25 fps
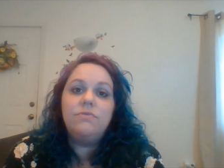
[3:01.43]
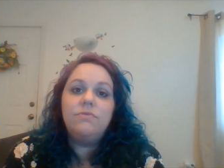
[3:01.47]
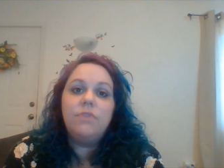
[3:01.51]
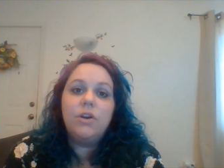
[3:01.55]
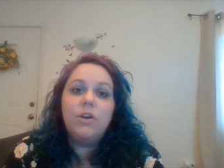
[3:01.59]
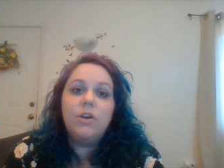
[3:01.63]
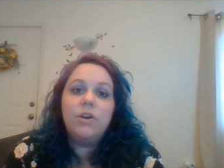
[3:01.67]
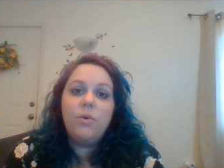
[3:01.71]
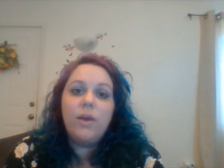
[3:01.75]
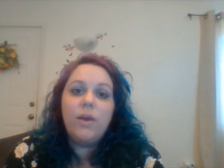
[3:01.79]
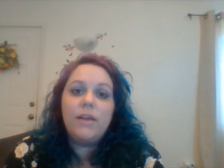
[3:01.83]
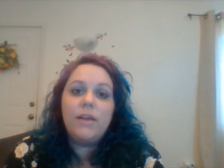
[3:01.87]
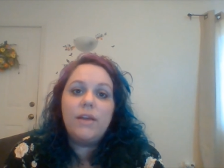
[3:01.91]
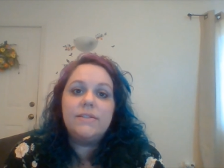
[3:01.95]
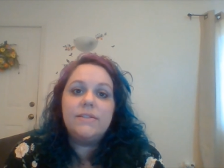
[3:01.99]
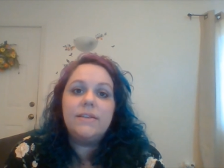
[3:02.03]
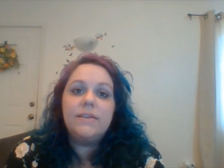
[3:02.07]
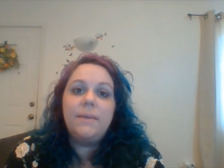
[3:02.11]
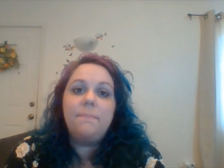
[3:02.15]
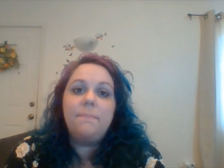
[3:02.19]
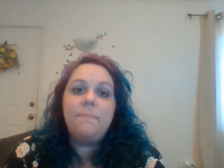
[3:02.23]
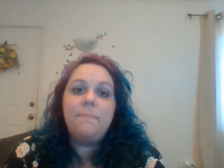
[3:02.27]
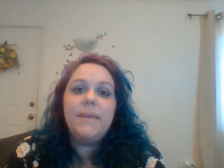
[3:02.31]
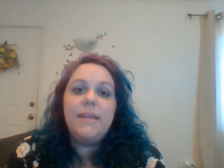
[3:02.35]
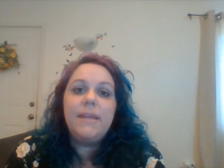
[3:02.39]
request
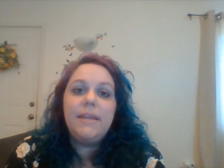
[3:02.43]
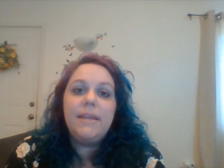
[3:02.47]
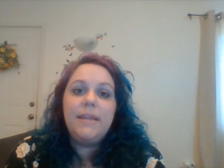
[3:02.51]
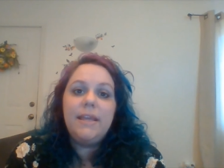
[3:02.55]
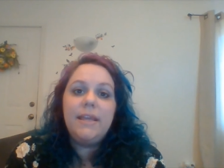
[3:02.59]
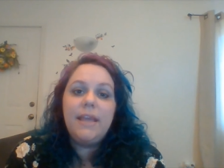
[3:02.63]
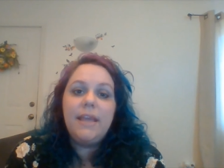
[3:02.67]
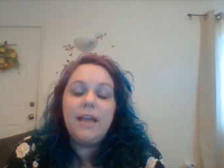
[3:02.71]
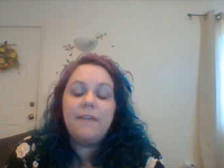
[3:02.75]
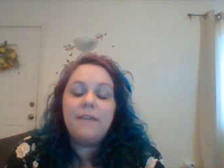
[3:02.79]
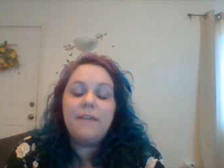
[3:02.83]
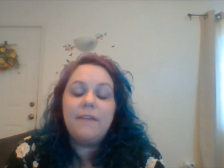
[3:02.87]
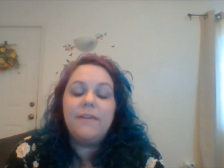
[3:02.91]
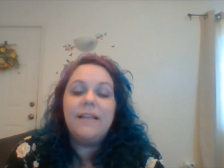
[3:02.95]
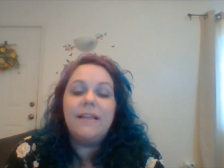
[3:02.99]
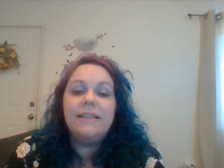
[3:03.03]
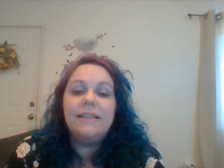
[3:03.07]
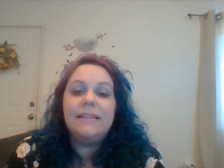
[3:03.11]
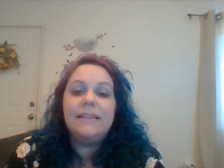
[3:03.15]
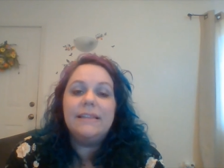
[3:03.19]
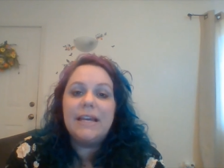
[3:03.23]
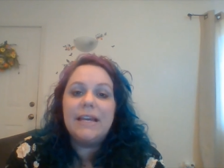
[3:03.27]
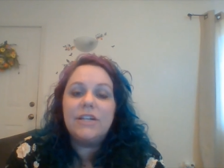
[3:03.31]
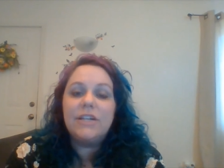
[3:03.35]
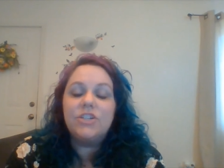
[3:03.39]
a PDF
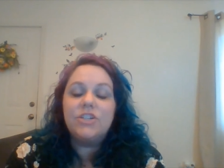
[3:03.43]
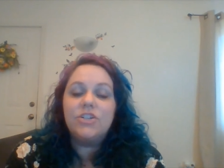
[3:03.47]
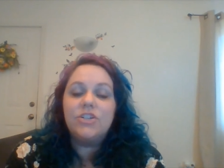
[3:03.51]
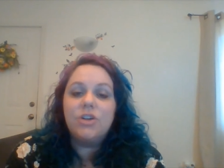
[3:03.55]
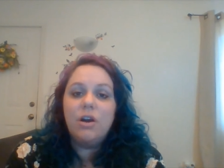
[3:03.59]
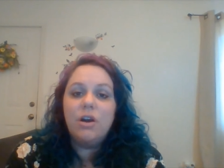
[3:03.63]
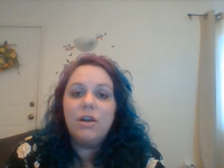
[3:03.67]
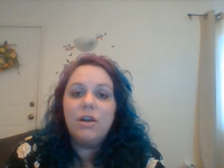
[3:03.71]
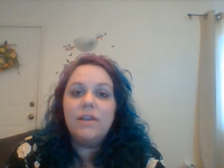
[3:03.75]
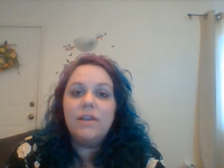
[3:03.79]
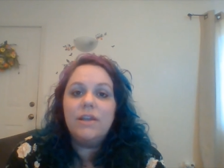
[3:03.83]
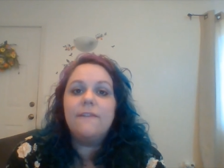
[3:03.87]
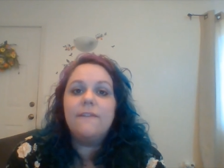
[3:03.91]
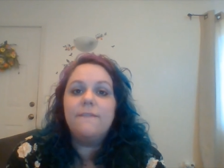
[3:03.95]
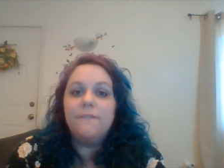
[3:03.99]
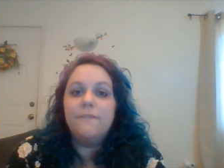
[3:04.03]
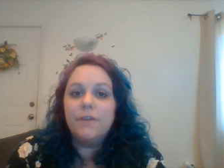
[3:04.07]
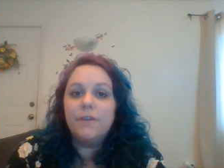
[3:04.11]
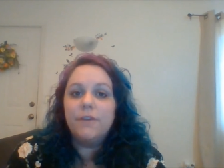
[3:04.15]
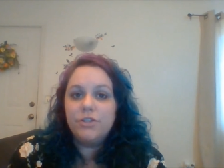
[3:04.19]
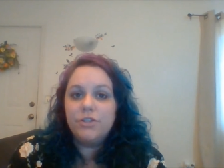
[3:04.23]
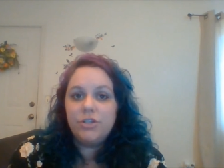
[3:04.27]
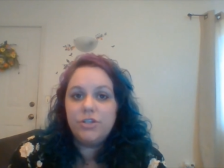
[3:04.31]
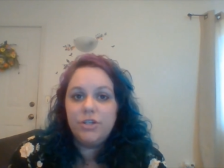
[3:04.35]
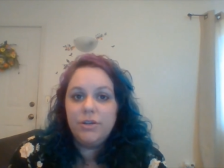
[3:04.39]
electronic
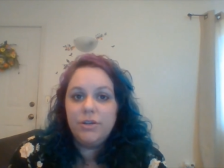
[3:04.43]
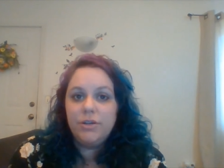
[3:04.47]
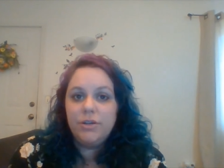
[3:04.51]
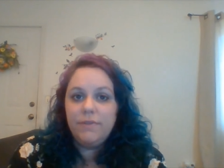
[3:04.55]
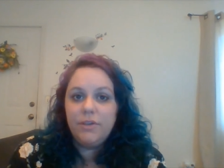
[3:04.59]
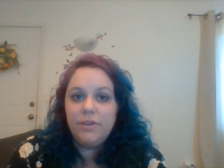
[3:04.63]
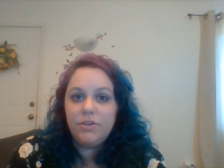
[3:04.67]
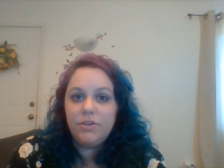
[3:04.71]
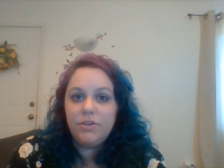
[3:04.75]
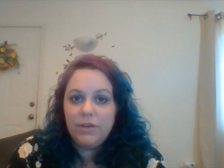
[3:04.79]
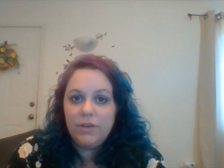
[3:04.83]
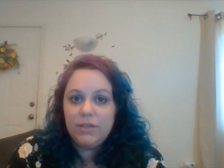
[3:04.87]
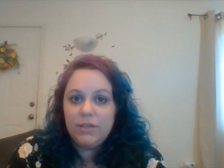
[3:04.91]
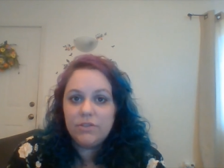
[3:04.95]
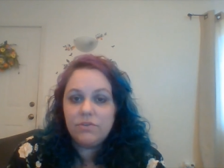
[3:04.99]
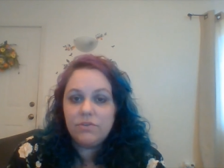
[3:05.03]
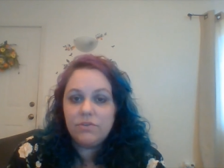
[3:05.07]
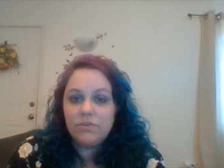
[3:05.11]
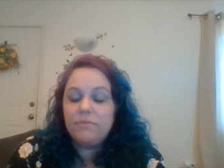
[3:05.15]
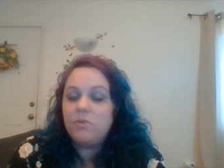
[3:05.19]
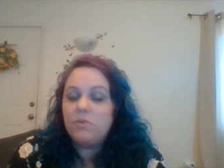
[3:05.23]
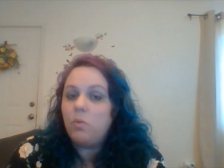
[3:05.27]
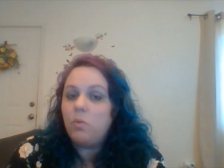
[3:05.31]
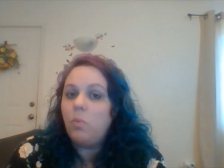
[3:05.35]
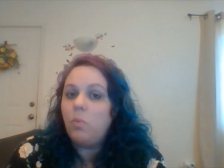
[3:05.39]
version of the
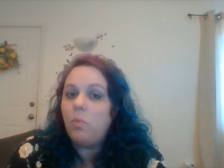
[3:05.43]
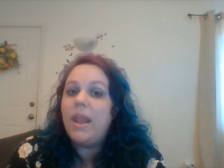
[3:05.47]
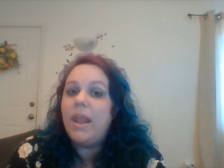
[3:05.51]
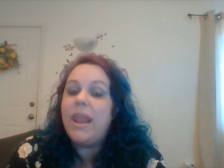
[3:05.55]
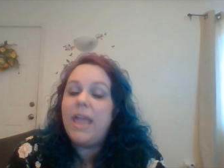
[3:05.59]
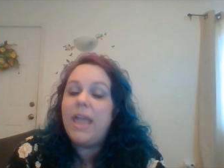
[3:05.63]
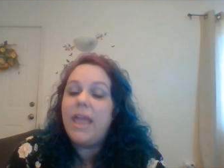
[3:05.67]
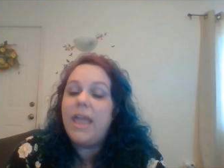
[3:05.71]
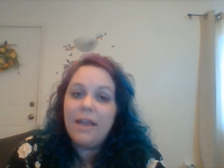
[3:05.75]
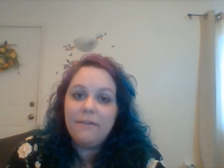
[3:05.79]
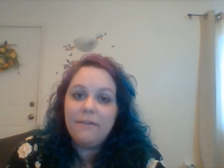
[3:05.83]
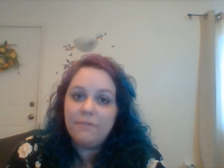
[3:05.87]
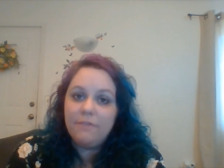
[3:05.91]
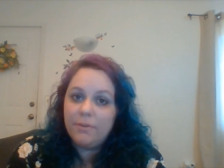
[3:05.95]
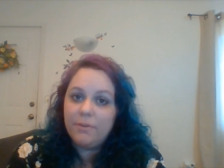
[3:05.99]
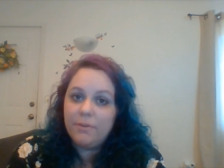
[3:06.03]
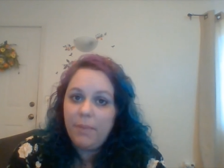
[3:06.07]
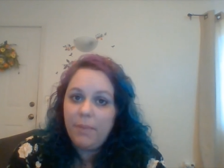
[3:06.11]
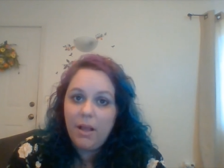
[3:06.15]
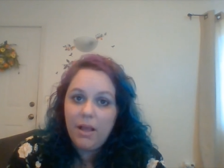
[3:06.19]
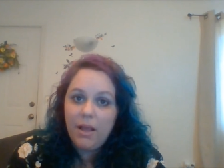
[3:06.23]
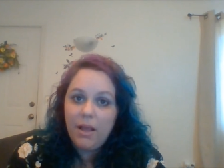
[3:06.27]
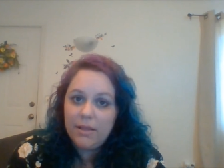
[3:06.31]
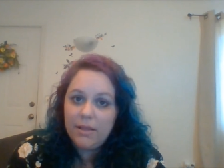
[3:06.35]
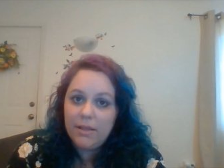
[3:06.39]
transcript whenever
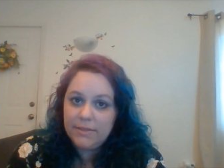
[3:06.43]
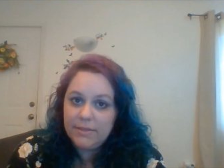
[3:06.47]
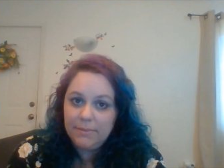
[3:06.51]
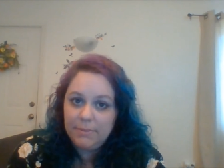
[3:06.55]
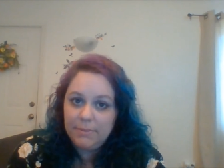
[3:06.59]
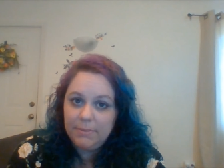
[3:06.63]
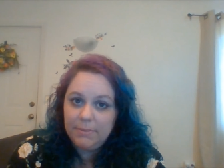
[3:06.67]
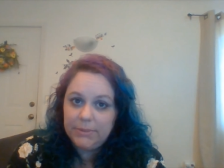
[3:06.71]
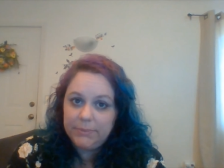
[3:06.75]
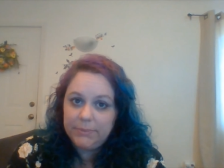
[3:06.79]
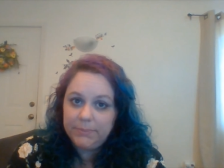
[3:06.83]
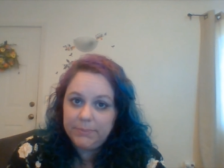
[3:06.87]
possible.